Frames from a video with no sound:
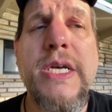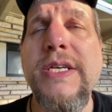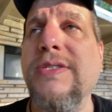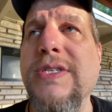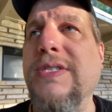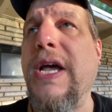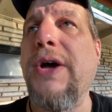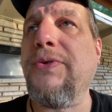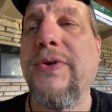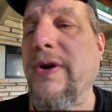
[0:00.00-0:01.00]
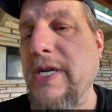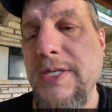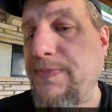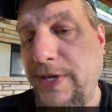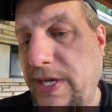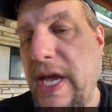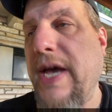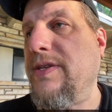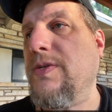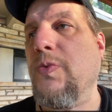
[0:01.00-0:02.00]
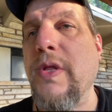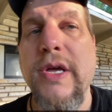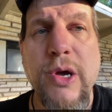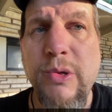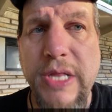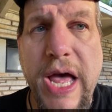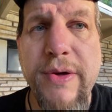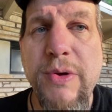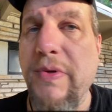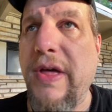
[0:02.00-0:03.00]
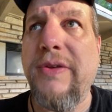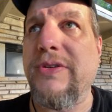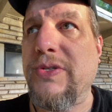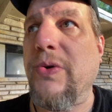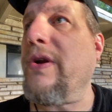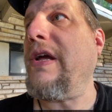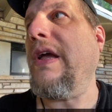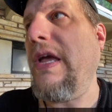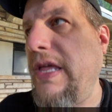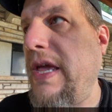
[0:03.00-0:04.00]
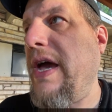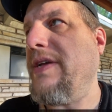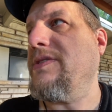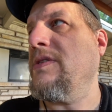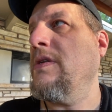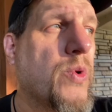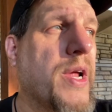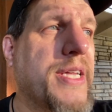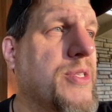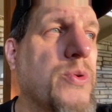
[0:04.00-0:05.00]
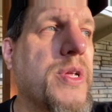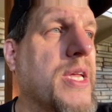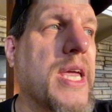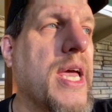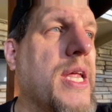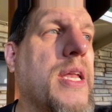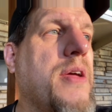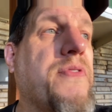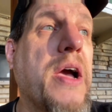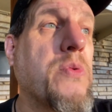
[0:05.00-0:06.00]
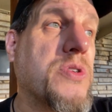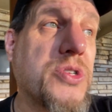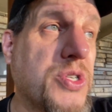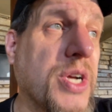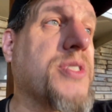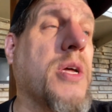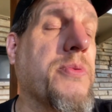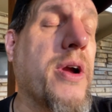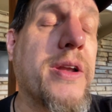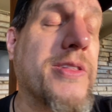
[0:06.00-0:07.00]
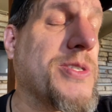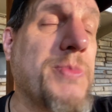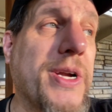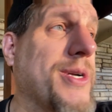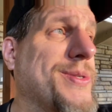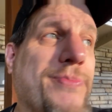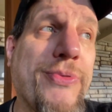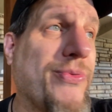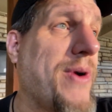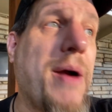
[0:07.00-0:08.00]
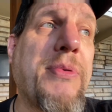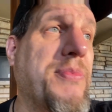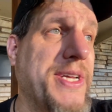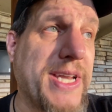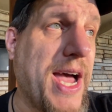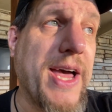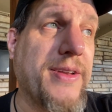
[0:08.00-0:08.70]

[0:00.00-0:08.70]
Is Is the sound crisp? Yes. Will it go louder without distorting? Yes. Would I do it again if I was just upgrading the speakers? Probably not.